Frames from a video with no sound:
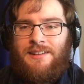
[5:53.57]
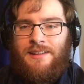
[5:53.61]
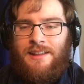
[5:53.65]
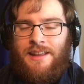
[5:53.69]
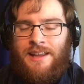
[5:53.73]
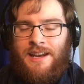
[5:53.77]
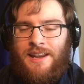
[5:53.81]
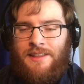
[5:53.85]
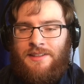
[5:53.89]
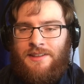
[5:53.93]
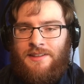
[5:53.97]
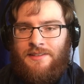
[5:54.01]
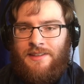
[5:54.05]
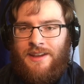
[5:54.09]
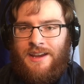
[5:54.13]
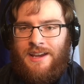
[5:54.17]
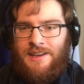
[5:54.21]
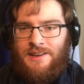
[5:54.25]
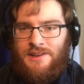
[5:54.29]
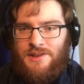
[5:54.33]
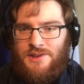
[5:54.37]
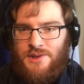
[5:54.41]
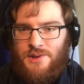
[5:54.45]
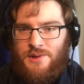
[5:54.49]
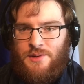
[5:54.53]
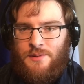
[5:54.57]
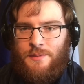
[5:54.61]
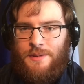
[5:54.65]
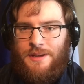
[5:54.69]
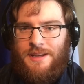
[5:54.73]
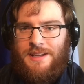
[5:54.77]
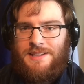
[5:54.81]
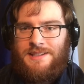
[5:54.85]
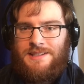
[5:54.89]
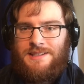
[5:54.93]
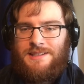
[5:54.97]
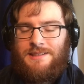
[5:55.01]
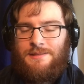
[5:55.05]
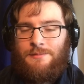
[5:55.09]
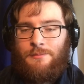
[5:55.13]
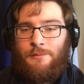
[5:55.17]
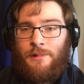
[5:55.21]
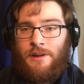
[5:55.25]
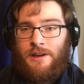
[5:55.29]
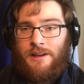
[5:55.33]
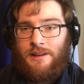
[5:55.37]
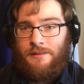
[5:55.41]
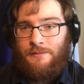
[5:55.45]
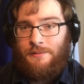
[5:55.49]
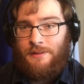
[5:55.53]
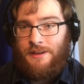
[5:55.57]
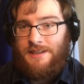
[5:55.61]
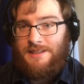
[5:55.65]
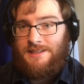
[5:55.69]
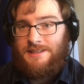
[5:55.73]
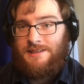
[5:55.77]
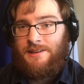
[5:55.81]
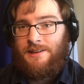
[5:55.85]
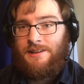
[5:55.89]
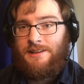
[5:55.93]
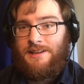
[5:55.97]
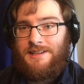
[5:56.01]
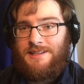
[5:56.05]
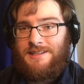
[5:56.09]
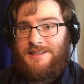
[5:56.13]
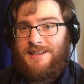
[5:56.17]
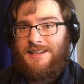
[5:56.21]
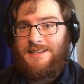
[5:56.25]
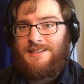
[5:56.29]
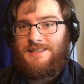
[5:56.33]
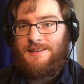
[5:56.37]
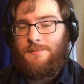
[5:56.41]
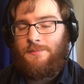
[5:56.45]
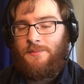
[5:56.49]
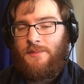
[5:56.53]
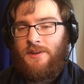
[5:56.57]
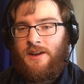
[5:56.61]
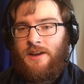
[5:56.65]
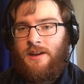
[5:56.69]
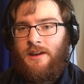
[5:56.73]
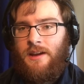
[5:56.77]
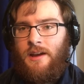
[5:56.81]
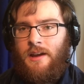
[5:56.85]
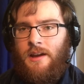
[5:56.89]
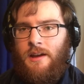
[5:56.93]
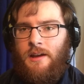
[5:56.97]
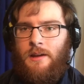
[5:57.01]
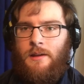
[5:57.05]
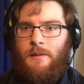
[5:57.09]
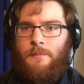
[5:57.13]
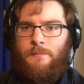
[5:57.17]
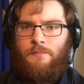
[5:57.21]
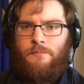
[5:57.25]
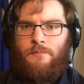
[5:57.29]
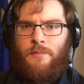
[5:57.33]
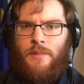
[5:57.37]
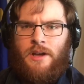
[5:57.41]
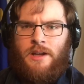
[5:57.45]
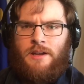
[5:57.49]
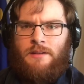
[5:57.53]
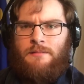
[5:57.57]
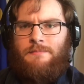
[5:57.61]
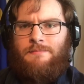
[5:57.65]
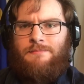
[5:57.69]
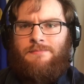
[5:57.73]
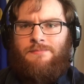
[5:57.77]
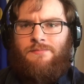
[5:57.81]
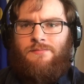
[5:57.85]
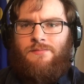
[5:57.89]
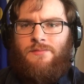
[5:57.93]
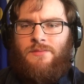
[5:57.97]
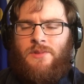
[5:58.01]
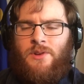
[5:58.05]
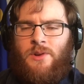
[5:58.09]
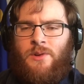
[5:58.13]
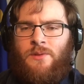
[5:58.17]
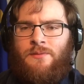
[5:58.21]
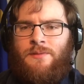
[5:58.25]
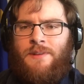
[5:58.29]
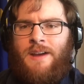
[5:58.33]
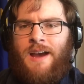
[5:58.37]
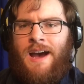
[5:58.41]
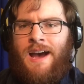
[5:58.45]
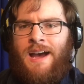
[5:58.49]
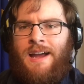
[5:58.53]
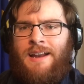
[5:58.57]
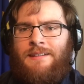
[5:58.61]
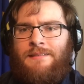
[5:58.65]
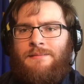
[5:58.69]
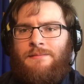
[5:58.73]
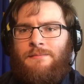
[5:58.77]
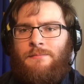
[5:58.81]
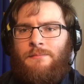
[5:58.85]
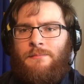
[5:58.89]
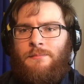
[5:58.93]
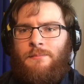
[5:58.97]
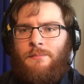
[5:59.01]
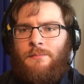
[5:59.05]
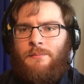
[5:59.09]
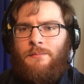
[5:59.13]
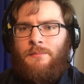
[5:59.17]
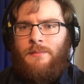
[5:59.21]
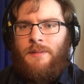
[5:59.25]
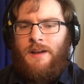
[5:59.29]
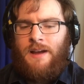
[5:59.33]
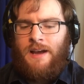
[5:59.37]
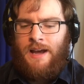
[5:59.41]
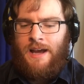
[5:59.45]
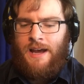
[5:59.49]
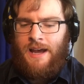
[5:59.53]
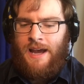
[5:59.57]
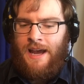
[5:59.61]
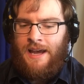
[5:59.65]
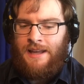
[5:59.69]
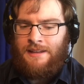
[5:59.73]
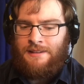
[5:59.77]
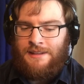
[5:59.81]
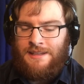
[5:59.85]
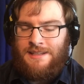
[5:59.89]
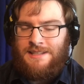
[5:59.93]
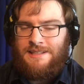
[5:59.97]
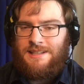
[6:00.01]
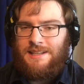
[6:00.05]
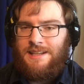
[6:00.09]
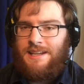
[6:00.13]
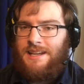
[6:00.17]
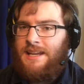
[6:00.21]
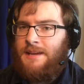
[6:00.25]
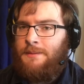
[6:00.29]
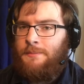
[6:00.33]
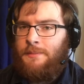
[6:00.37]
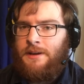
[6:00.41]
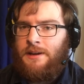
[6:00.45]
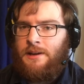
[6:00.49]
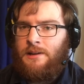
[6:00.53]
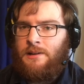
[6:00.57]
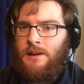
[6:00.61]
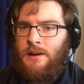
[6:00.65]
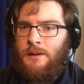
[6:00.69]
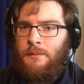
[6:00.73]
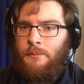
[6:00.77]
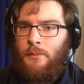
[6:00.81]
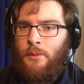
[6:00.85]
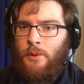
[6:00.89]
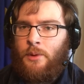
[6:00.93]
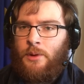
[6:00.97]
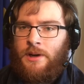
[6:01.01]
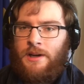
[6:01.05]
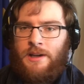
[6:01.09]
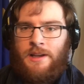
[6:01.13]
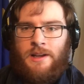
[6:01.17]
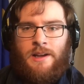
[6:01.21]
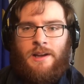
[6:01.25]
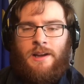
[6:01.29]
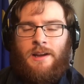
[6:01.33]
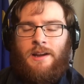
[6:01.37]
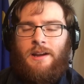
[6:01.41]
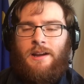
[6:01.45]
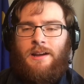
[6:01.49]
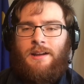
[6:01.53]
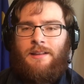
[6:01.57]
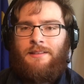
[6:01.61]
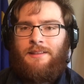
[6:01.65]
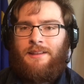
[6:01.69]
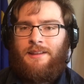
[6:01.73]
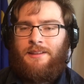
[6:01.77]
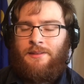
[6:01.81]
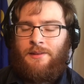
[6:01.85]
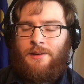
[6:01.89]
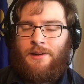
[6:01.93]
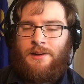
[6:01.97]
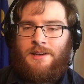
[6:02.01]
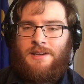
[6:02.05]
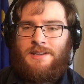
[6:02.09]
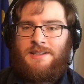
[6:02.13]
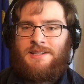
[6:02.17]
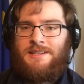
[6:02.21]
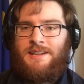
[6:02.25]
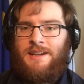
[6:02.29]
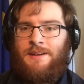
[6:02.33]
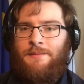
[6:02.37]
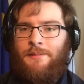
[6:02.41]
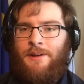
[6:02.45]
anything they can do, because they're going to set something, but you've got at least a Key Beetle on board. They're going to set a